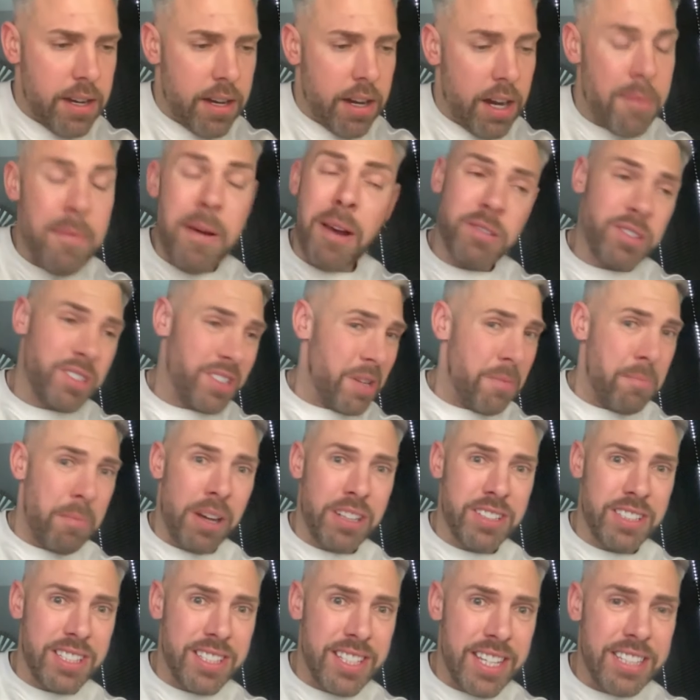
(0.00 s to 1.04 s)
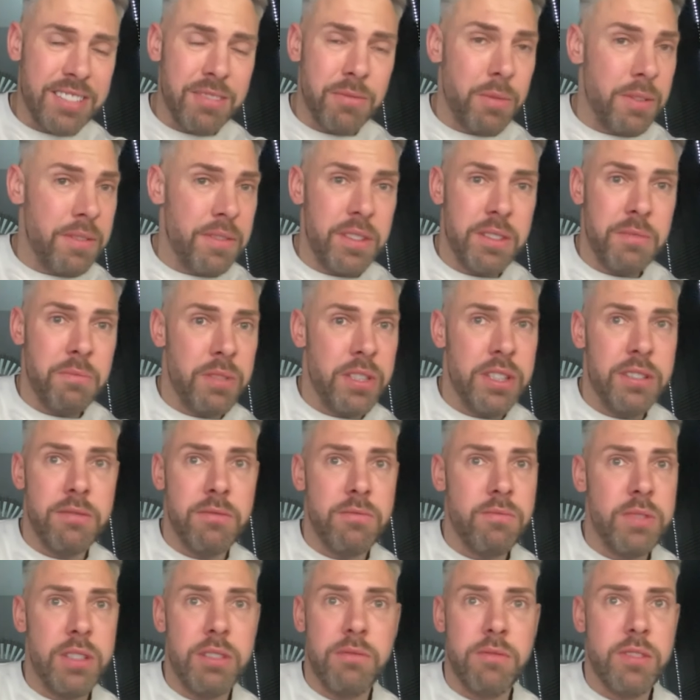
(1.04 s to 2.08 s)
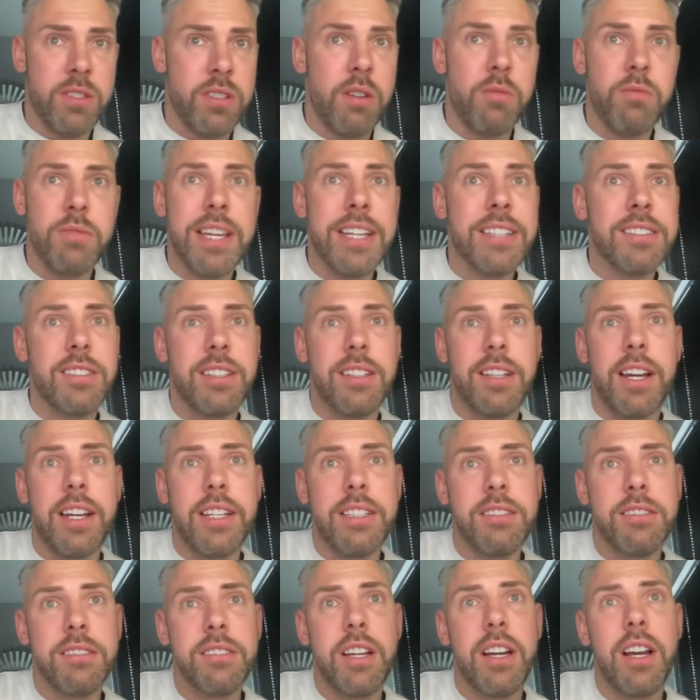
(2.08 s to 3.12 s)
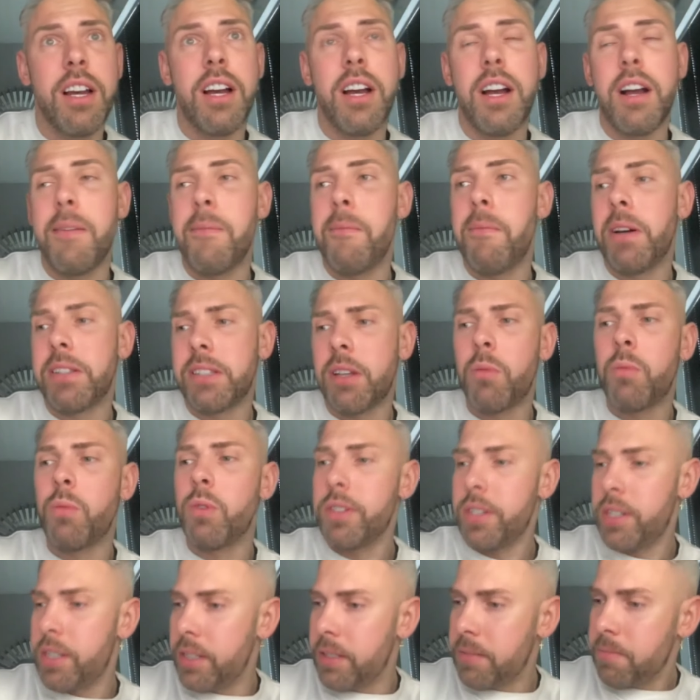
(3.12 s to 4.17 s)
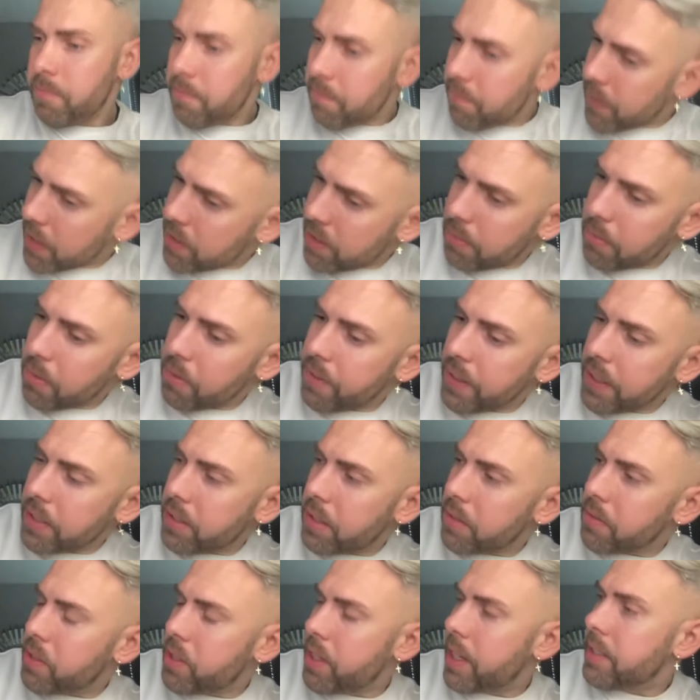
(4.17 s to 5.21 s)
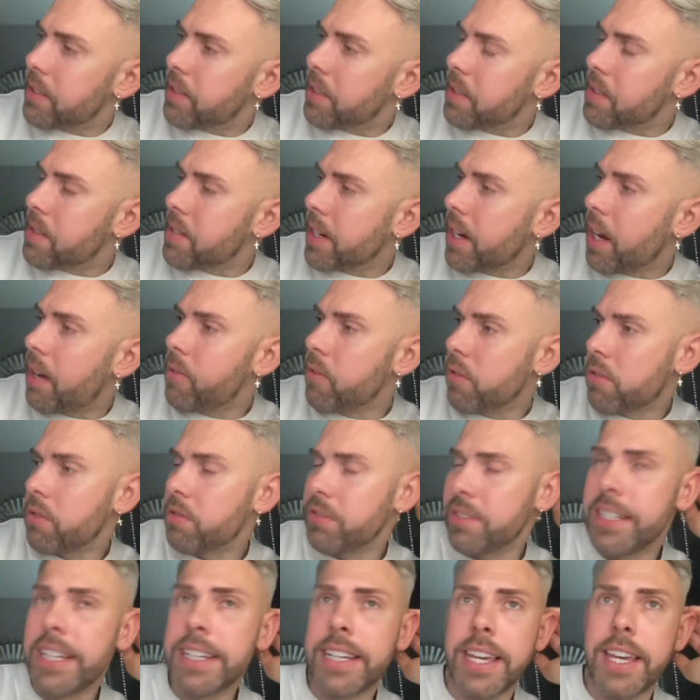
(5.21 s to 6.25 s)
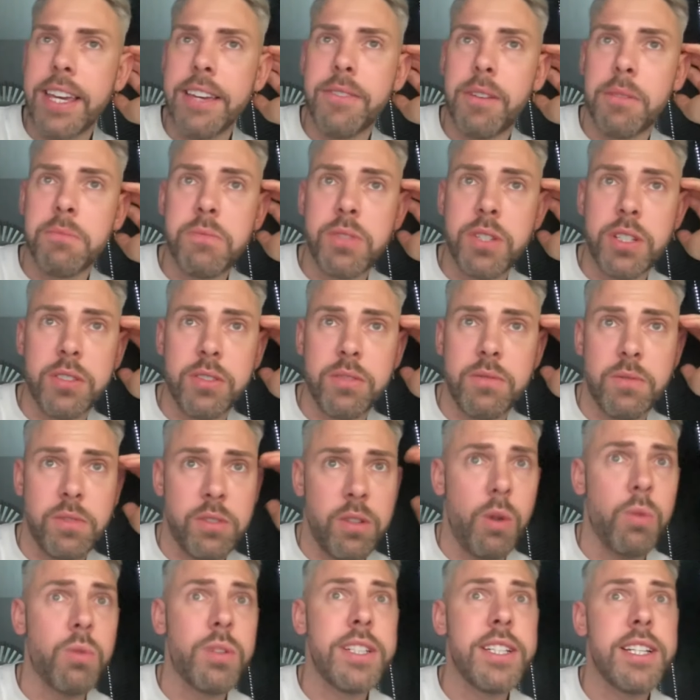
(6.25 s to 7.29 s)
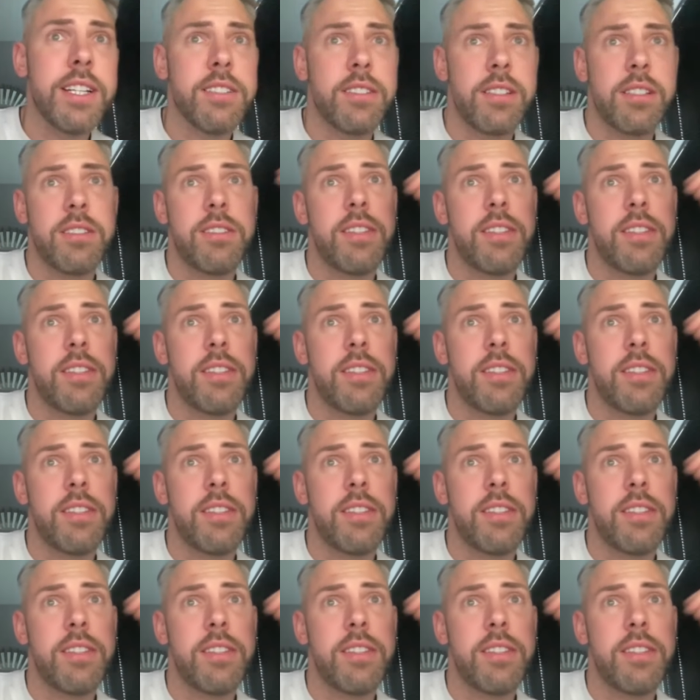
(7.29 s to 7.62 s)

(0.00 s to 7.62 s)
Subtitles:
I'm absolutely buzzing, yes, with the result yesterday. I don't want some of the things I've said to come across negative. I'm just calling it as I